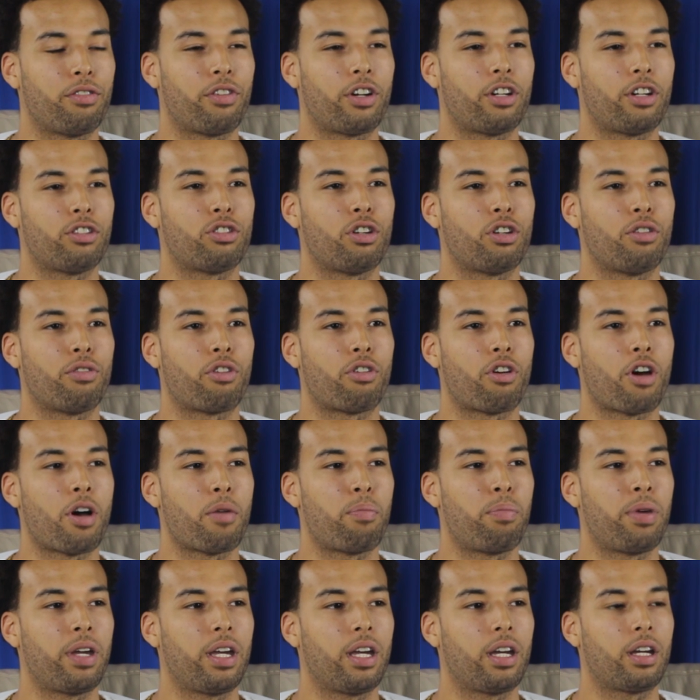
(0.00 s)
first overall
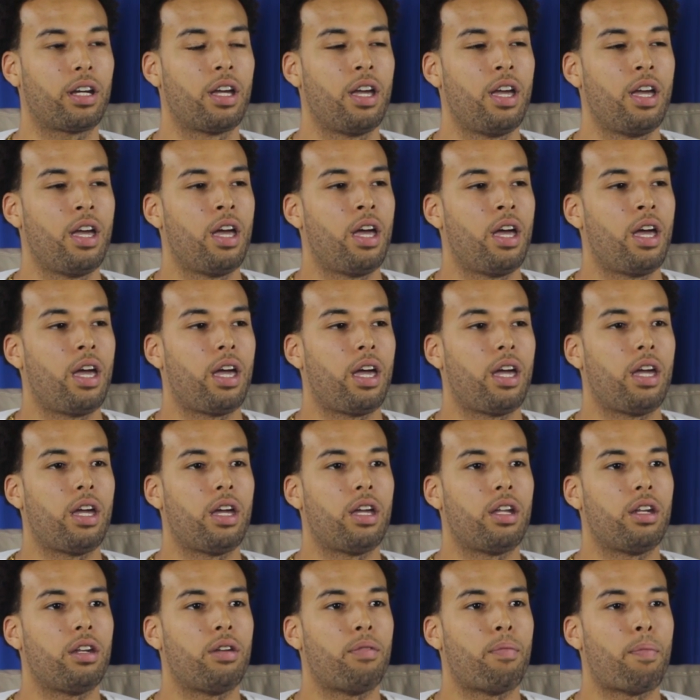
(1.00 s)
pick.
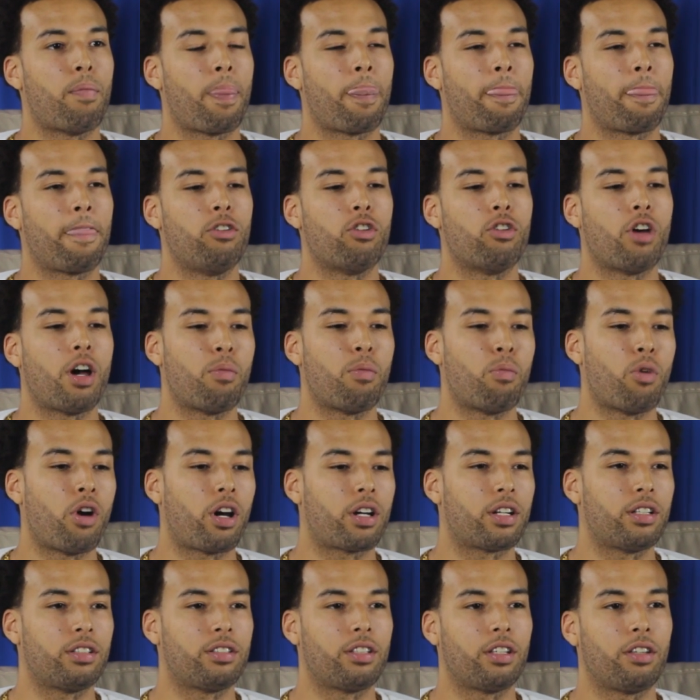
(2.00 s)
And, you know, I'm
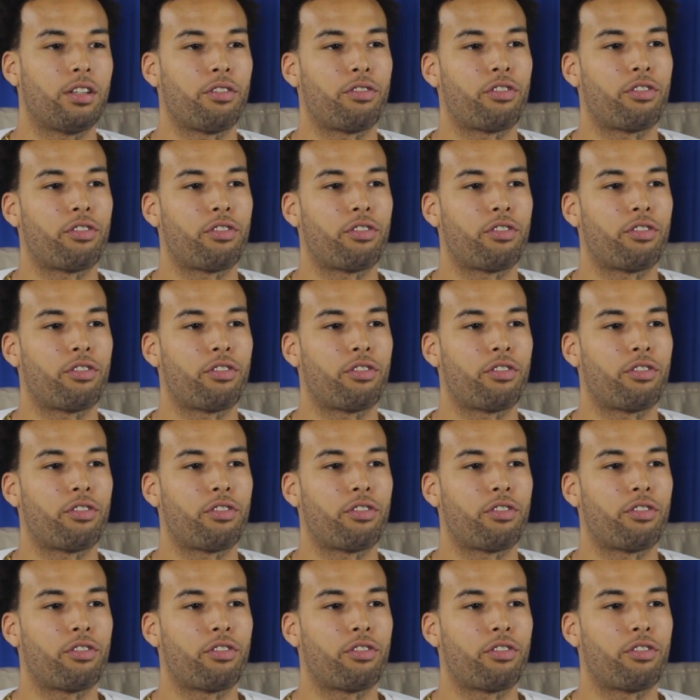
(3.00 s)
walking to the